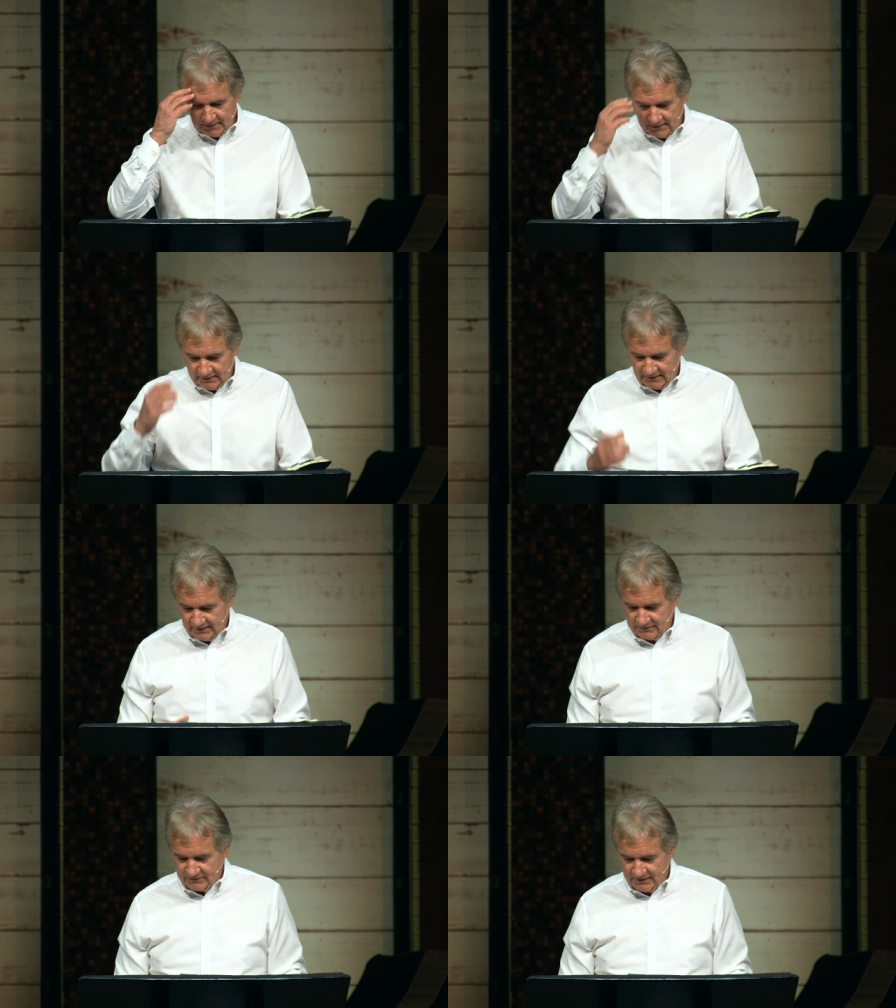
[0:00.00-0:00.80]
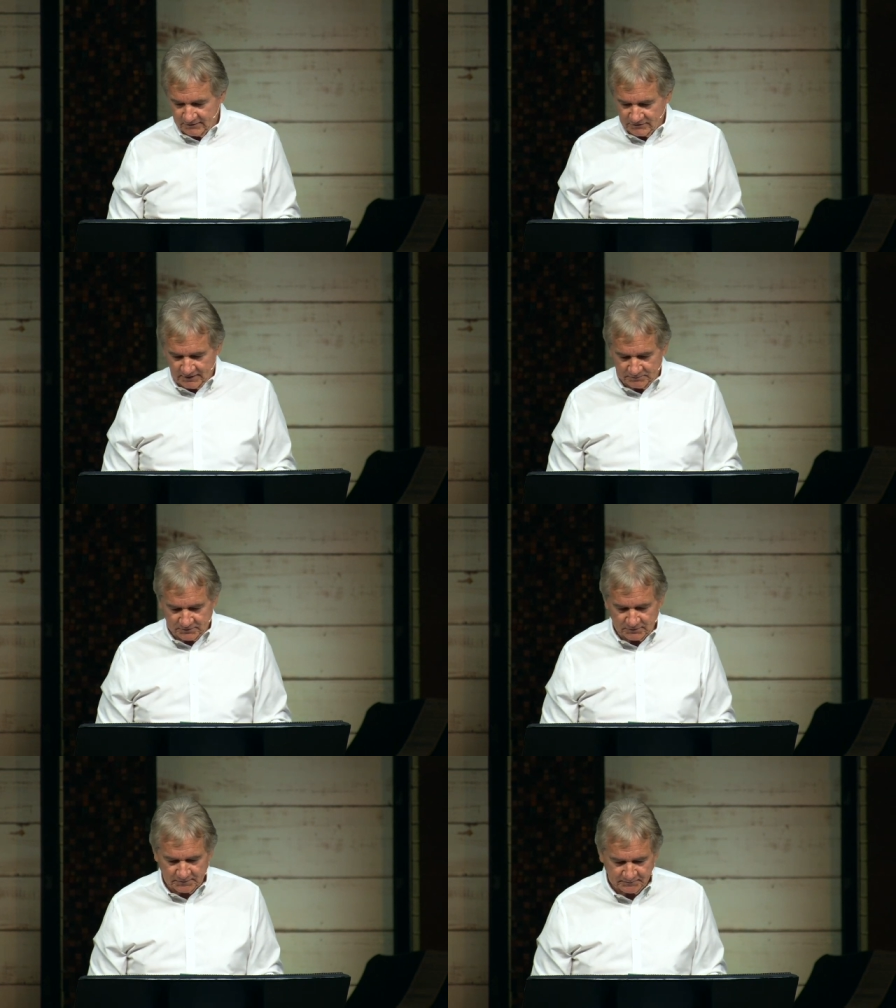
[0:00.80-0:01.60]
In, in Isaiah
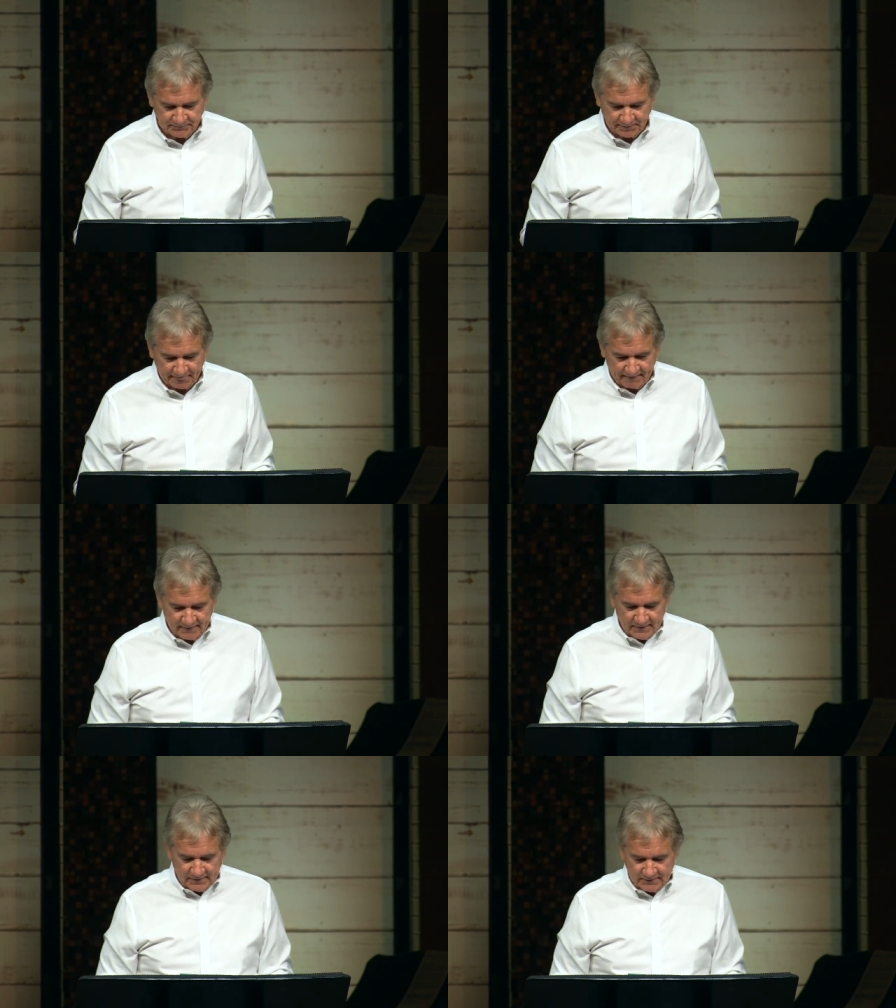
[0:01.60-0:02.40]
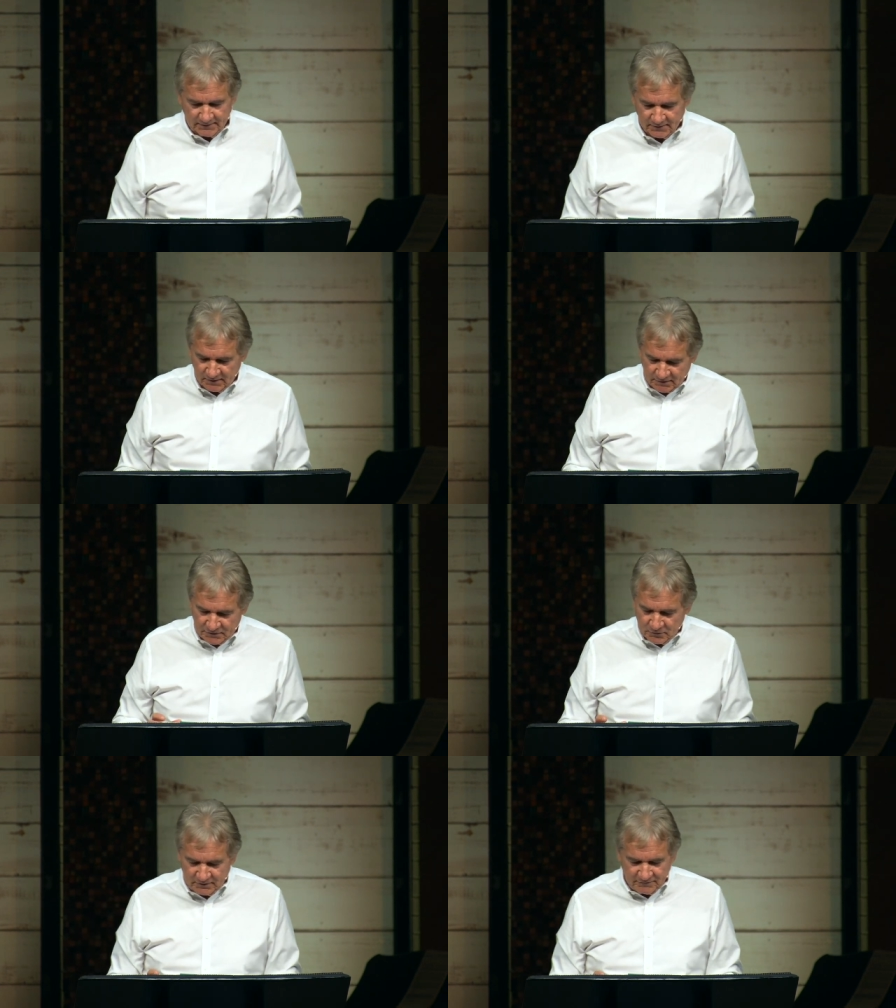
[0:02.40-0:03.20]
chapter uh,
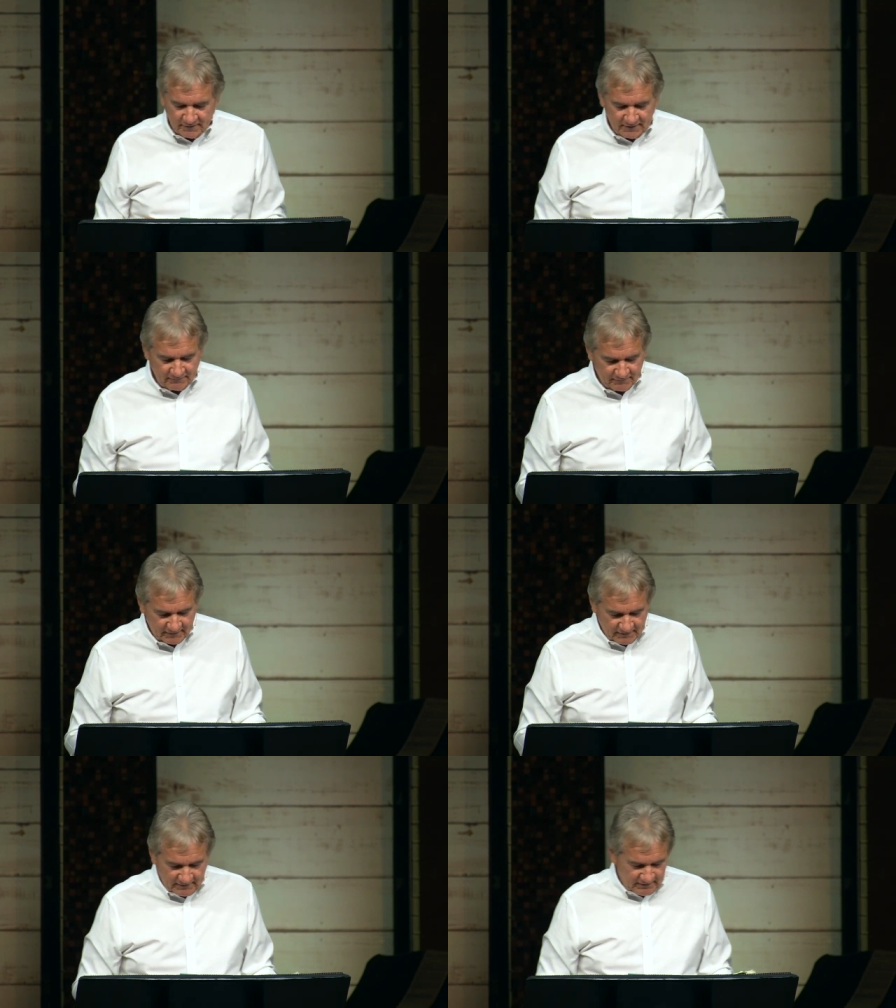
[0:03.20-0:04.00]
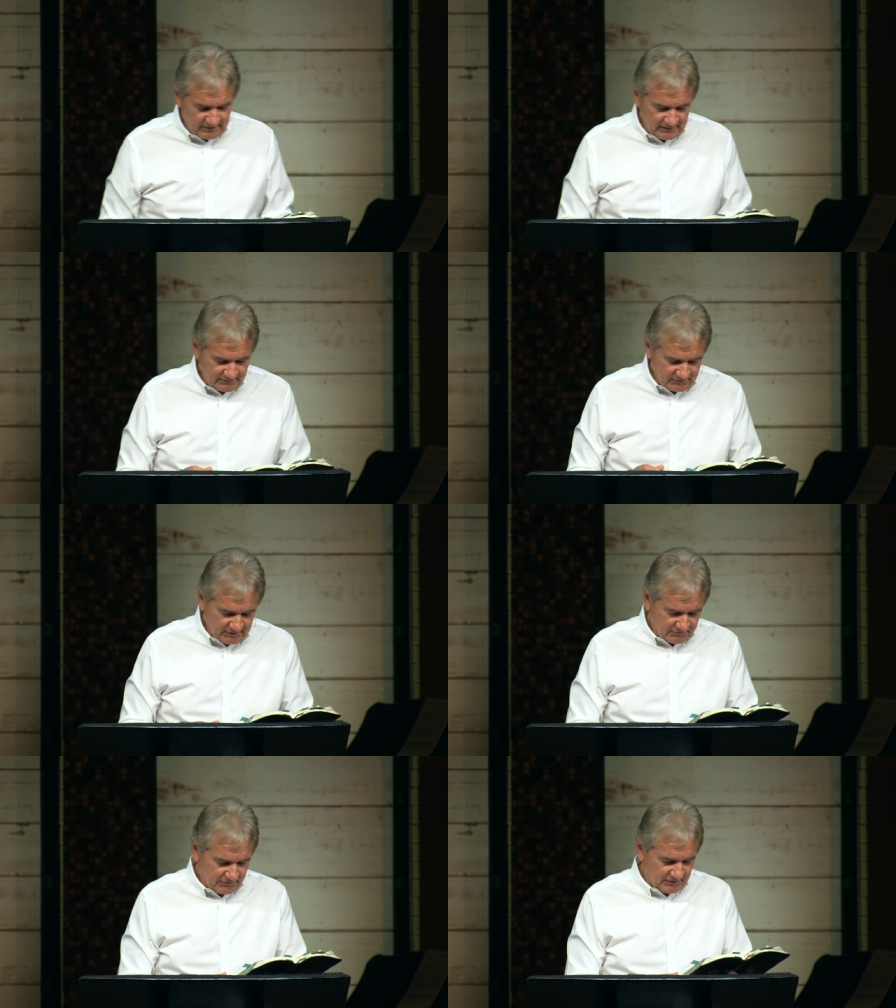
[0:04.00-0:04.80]
35, it,
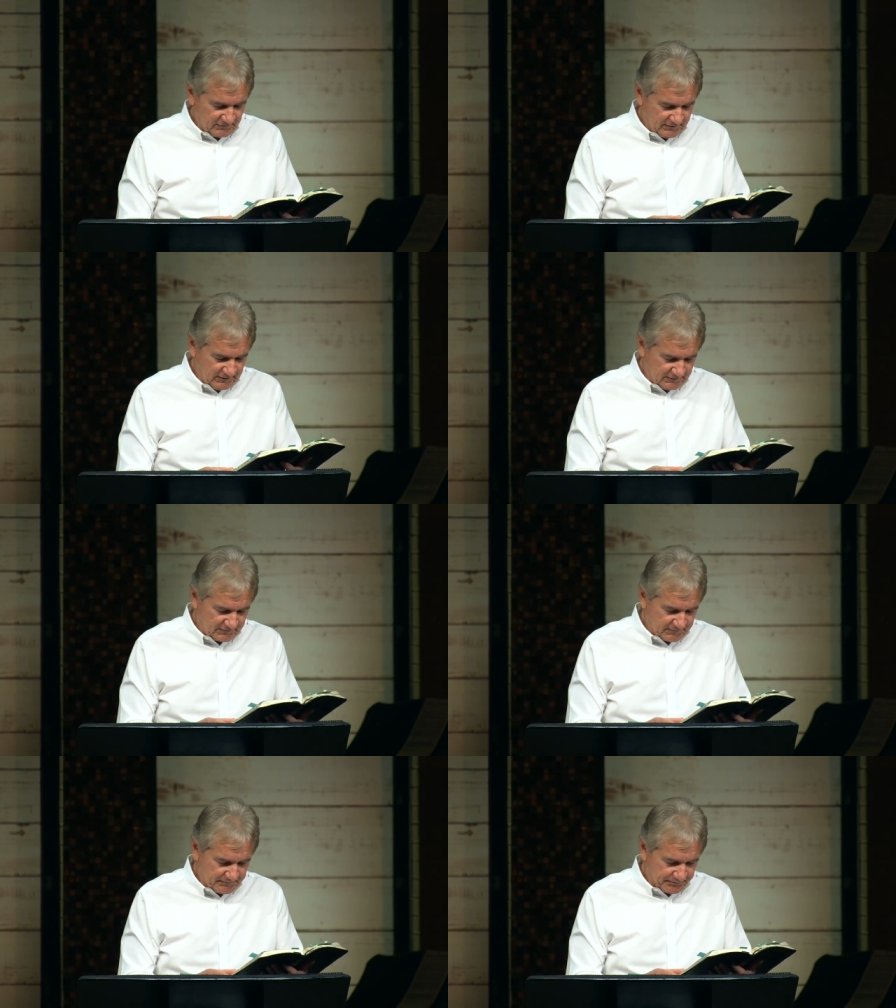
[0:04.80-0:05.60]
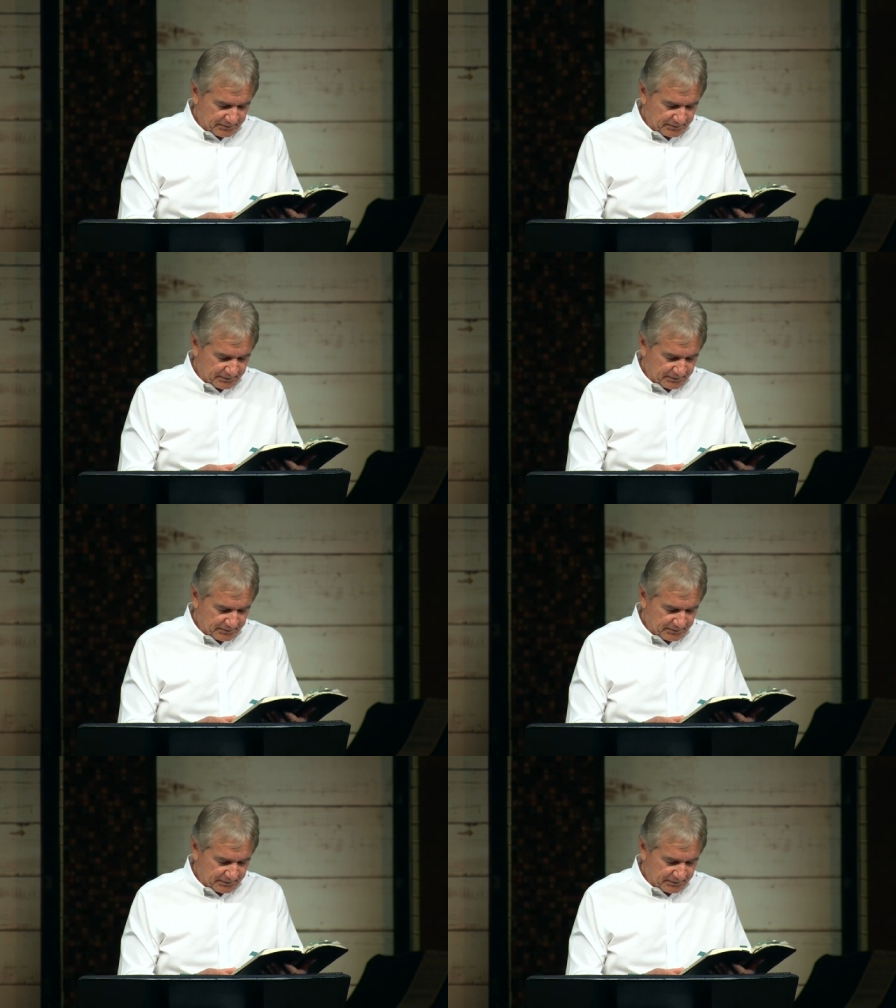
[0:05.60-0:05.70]
it says this